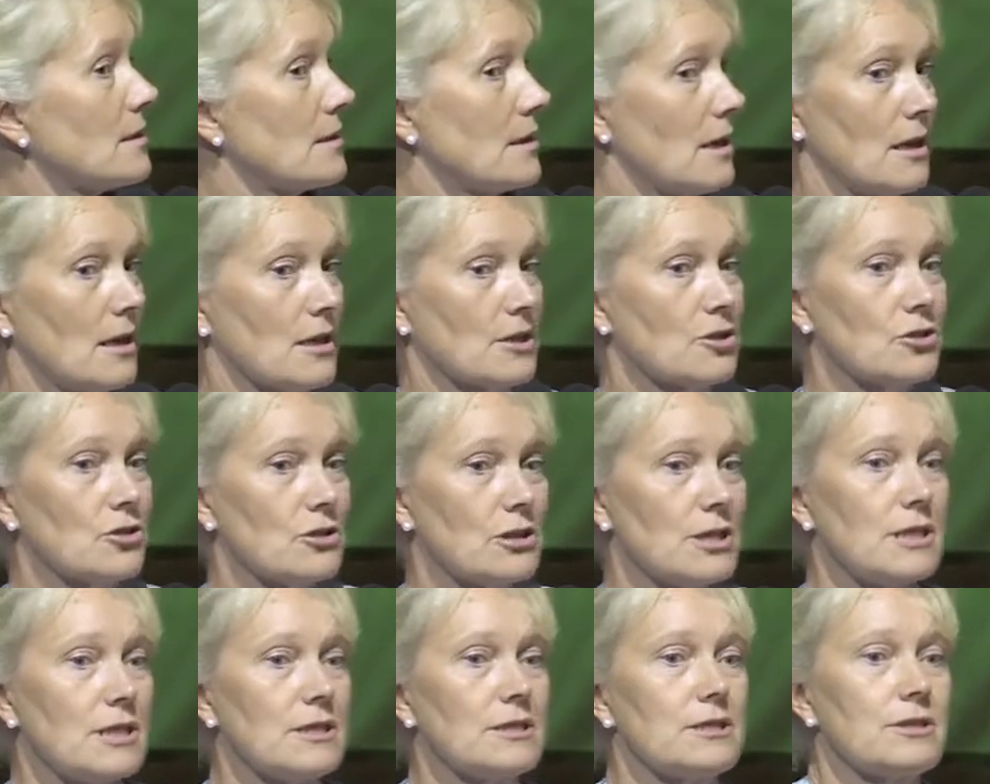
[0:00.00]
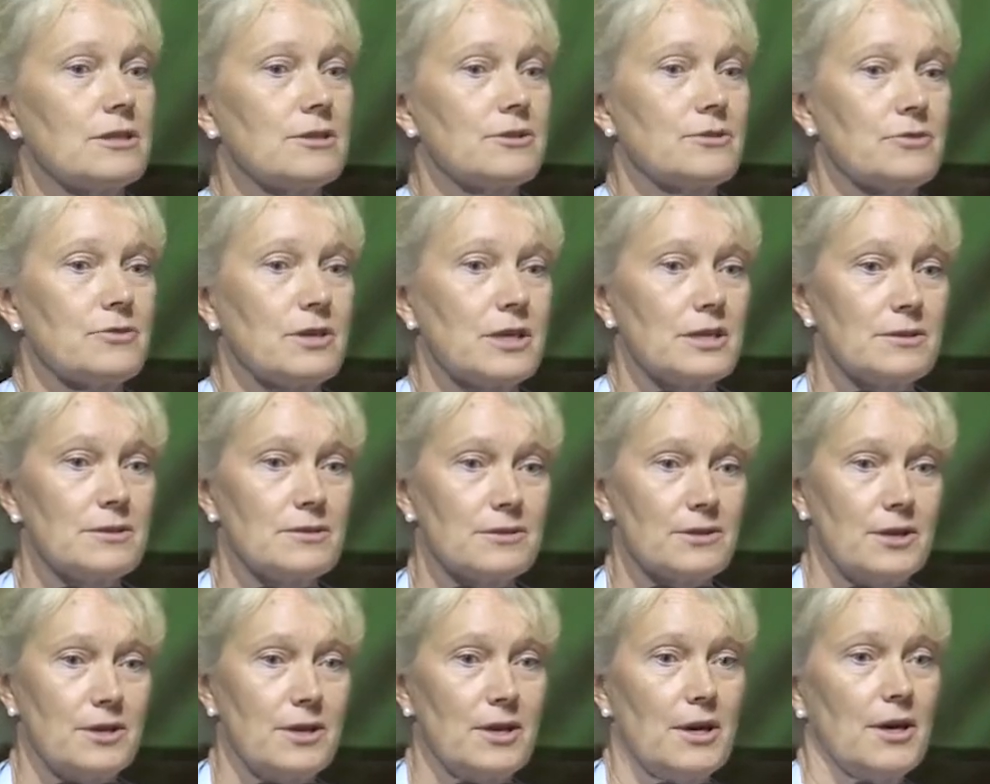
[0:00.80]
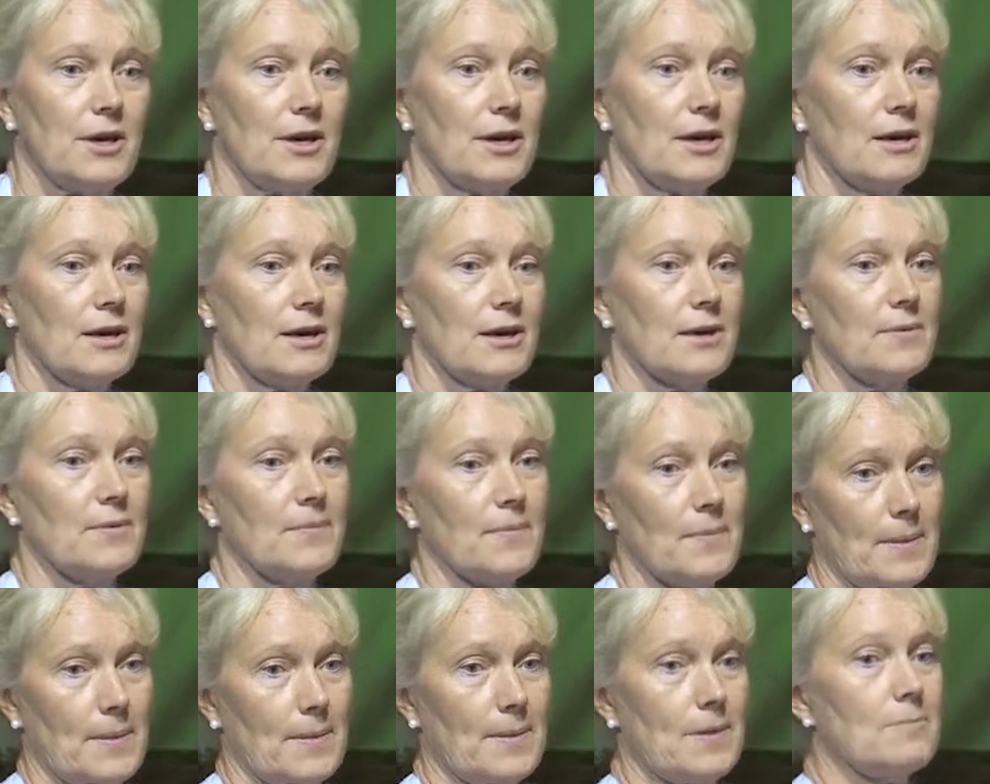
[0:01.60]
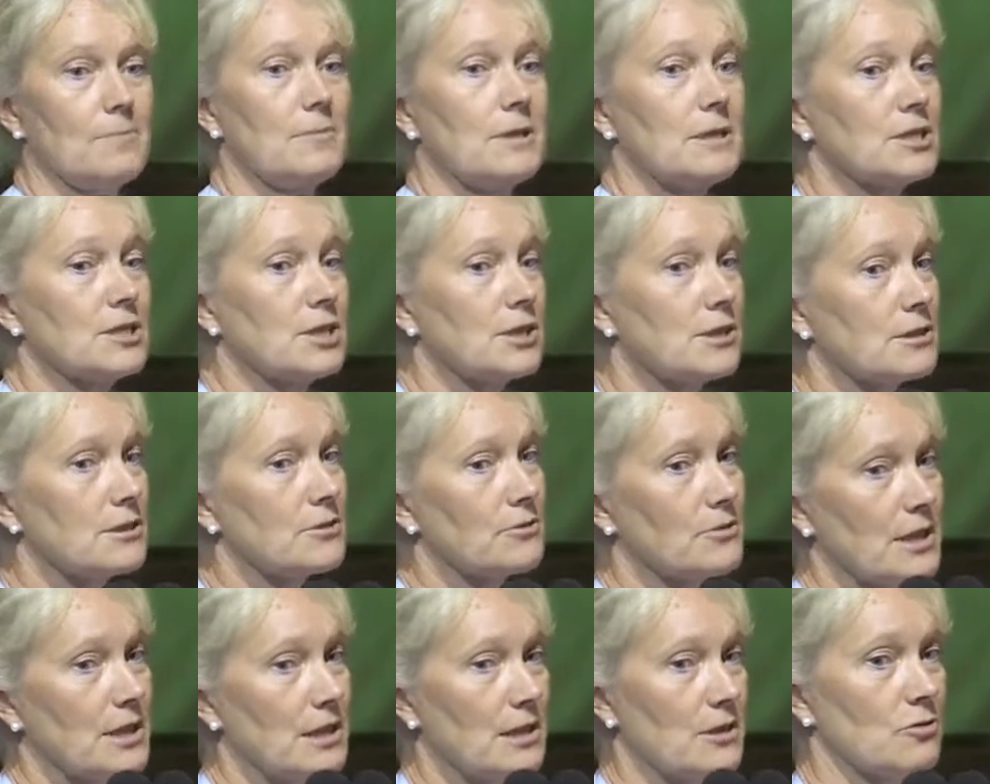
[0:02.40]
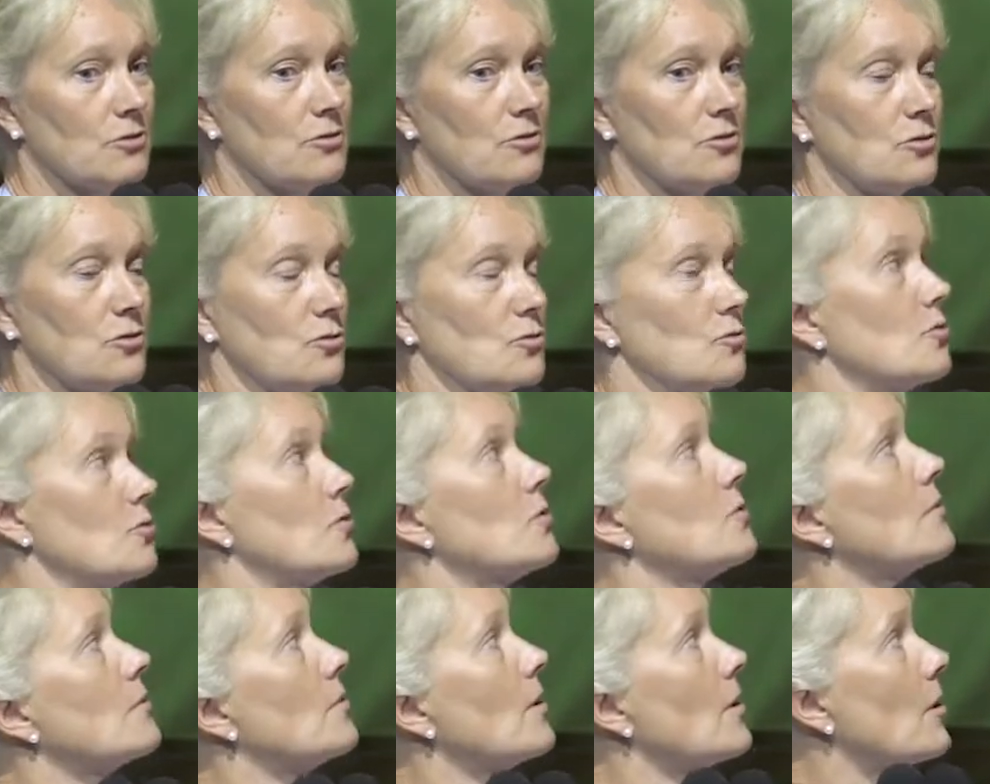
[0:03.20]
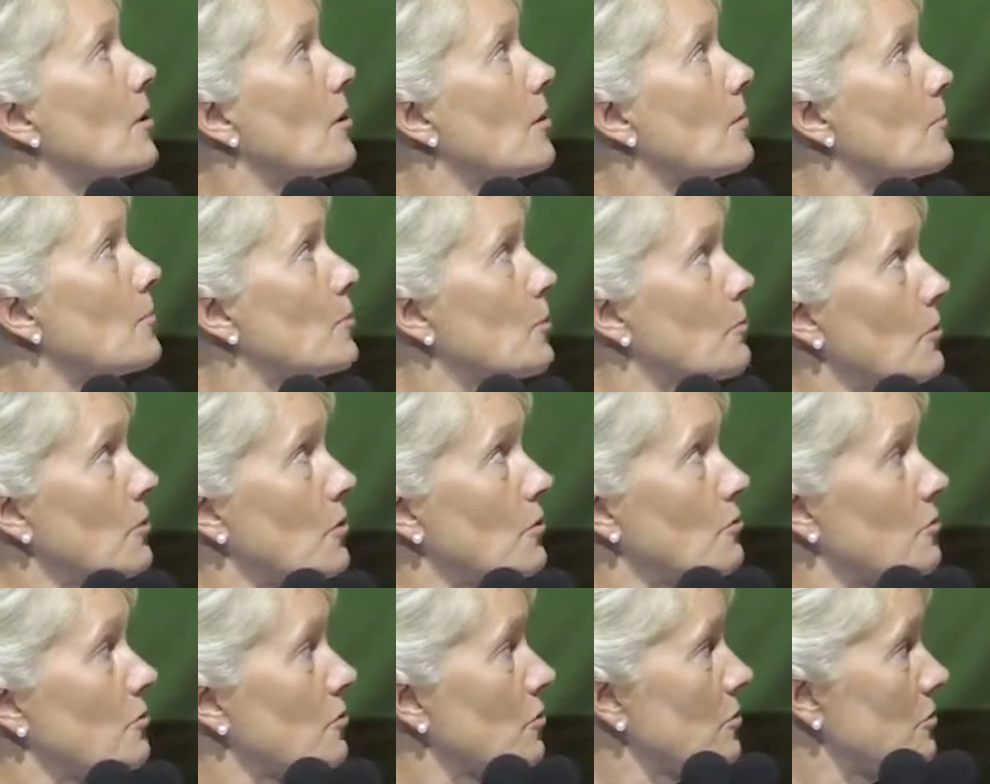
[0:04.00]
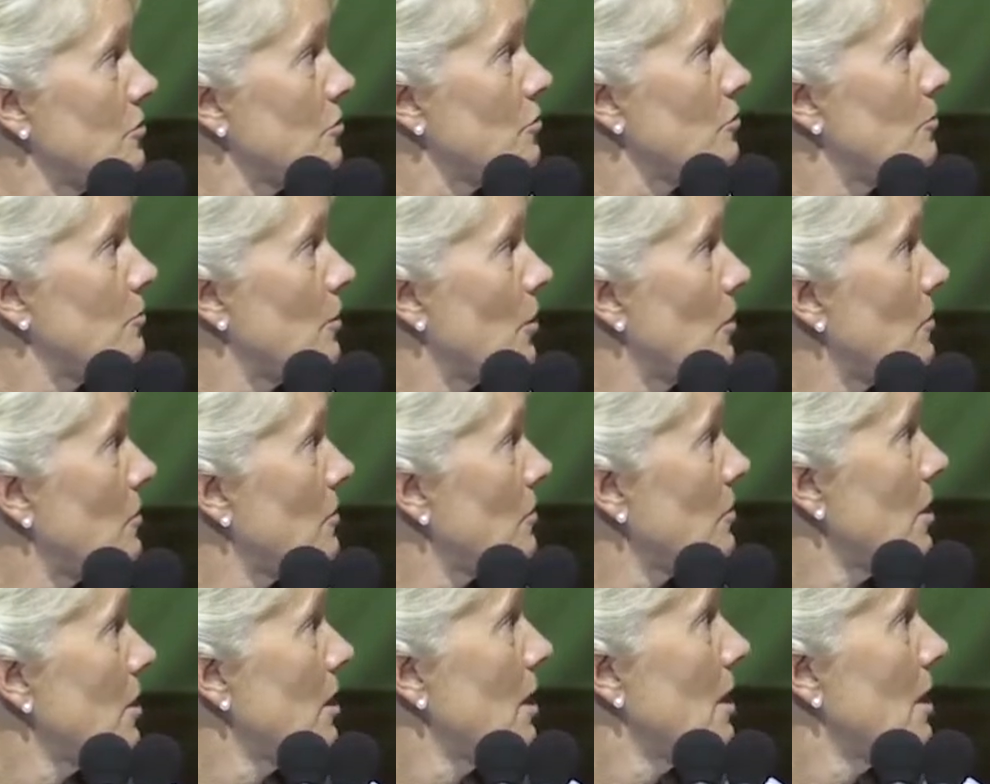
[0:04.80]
actually generate the machinery to promote new bone?